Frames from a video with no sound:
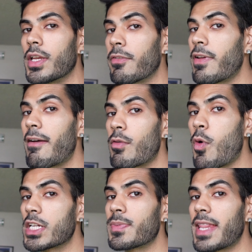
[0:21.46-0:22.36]
If you haven't
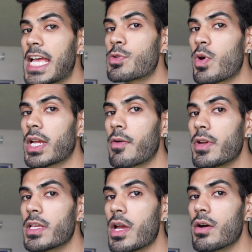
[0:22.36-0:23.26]
watched my last workout
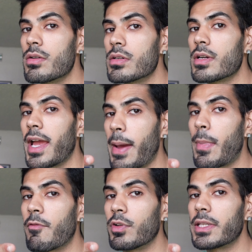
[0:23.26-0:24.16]
video and
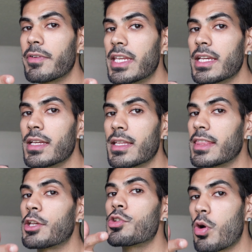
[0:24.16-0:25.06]
my full debating,
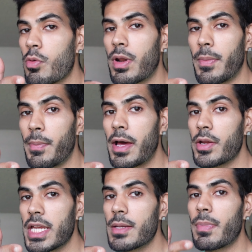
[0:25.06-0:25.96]
then you don't know what I'm about
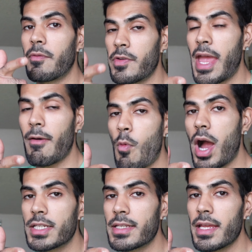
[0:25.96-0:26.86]
to eat. But if you have
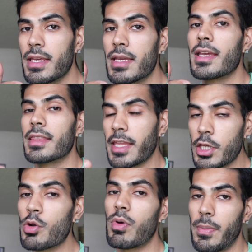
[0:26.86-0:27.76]
watched it,
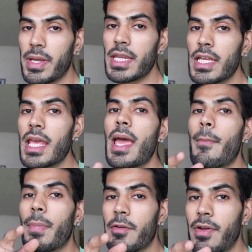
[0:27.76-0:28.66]
then you know what I'm gonna eat.
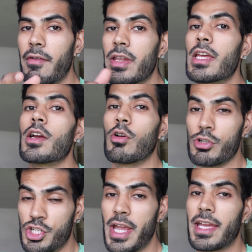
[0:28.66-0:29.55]
But if you haven't, go
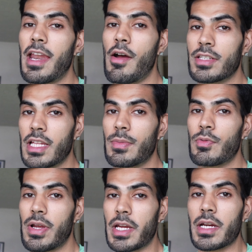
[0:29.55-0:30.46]
check it out. It's gonna be
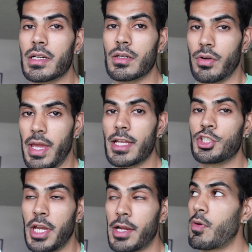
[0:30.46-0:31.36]
right here. Okay,
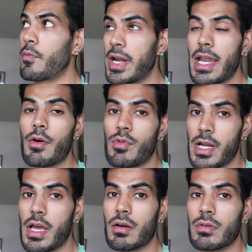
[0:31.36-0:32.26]
check it out right now,
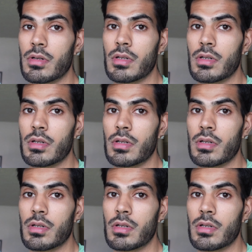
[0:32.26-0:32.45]
right now.